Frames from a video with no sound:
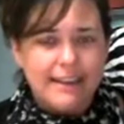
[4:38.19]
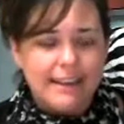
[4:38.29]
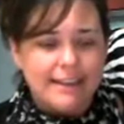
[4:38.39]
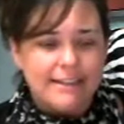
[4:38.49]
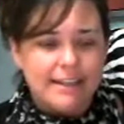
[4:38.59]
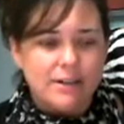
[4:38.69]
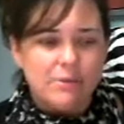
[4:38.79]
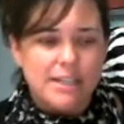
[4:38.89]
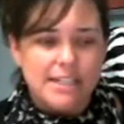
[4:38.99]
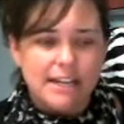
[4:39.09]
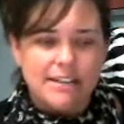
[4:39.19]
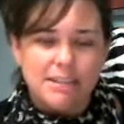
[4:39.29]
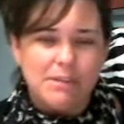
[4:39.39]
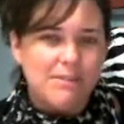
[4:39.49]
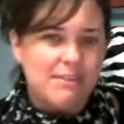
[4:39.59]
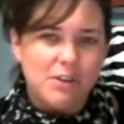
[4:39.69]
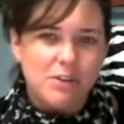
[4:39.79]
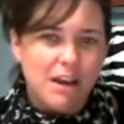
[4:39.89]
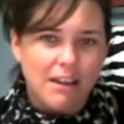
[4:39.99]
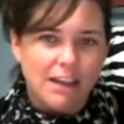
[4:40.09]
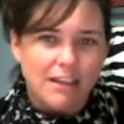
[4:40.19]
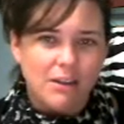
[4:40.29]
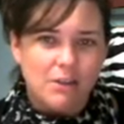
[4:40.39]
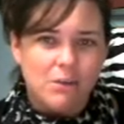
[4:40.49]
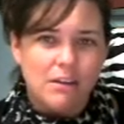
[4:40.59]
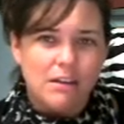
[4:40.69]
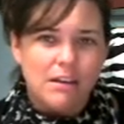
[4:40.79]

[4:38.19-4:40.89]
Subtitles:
and reach out to them, even if they're not like you,